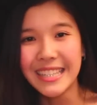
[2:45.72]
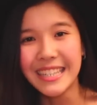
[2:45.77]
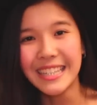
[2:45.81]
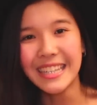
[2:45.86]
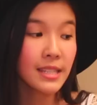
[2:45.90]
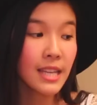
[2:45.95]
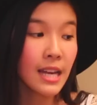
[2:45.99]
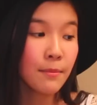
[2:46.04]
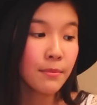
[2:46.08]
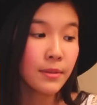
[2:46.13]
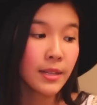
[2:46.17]
For
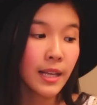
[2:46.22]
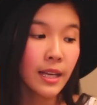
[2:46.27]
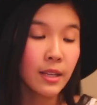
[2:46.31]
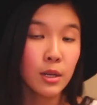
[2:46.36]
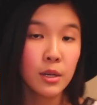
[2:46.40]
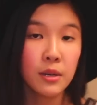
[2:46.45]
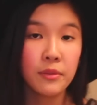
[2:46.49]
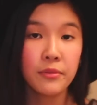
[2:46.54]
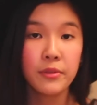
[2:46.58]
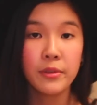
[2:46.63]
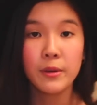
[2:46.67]
example, I
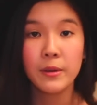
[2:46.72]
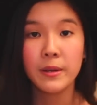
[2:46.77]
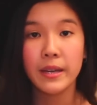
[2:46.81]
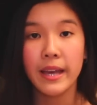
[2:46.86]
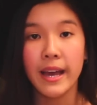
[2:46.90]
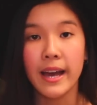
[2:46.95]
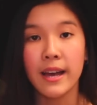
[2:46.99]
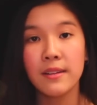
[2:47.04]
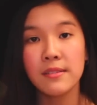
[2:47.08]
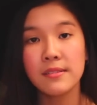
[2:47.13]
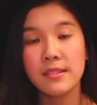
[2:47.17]
know a few
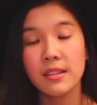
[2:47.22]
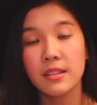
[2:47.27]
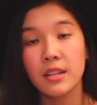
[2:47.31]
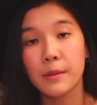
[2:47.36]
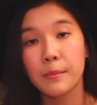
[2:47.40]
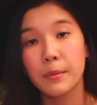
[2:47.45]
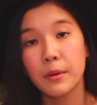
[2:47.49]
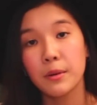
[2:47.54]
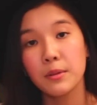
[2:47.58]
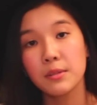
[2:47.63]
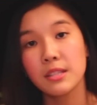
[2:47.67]
accounts that
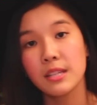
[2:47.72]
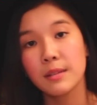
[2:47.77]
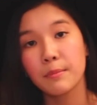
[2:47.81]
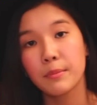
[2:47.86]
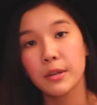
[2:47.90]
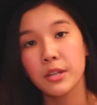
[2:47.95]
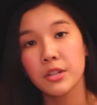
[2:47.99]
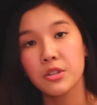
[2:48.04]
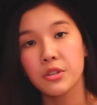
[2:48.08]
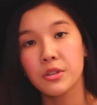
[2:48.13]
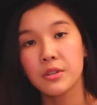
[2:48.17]
are posting
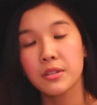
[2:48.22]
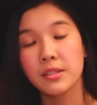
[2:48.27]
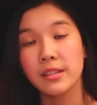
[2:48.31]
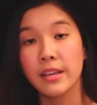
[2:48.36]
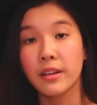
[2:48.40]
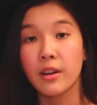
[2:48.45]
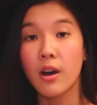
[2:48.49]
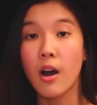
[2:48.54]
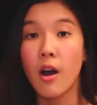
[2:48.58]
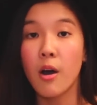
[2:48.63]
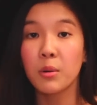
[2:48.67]
pictures
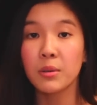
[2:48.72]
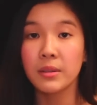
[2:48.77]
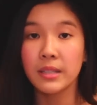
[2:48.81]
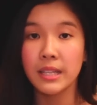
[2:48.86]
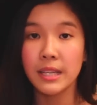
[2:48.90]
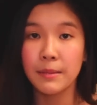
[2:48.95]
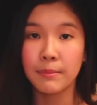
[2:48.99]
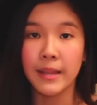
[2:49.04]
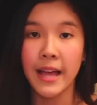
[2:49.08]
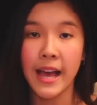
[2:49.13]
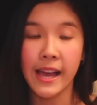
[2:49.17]
like
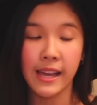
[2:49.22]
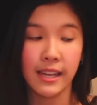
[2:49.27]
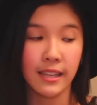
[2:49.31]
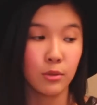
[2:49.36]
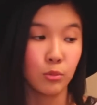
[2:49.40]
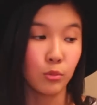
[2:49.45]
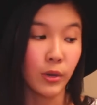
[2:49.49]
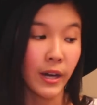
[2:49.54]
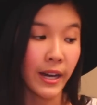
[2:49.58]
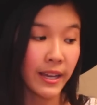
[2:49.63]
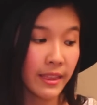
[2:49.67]
only black
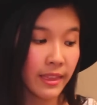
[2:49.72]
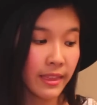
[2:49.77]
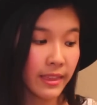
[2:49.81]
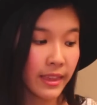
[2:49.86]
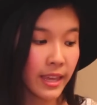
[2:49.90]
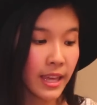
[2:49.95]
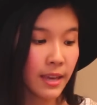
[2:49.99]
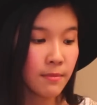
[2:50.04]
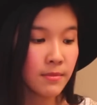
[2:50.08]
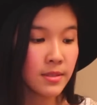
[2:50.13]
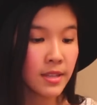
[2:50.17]
and white
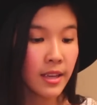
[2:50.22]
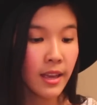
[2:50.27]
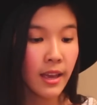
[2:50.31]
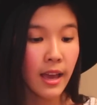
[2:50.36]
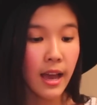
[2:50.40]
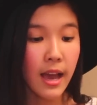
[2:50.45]
themed